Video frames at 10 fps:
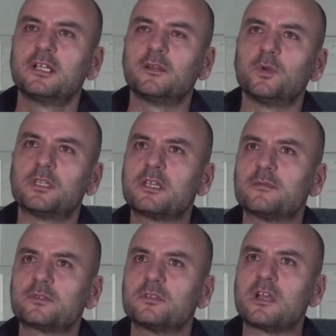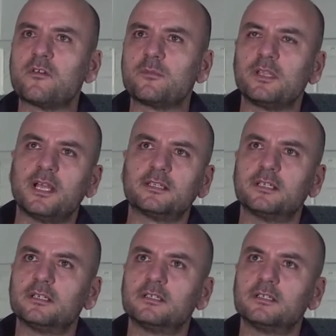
When it comes to the government, like the,